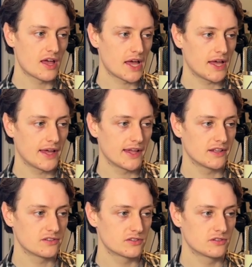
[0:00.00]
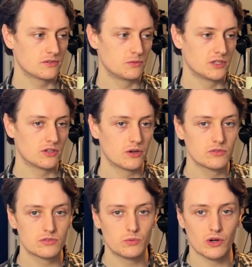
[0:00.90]
and we
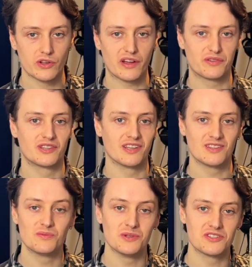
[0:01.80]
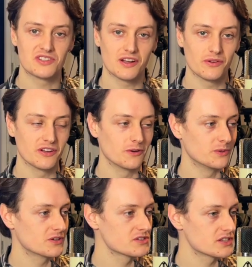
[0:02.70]
don't want everything to be stereo
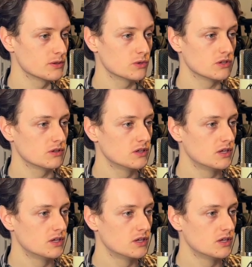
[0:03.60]
because it will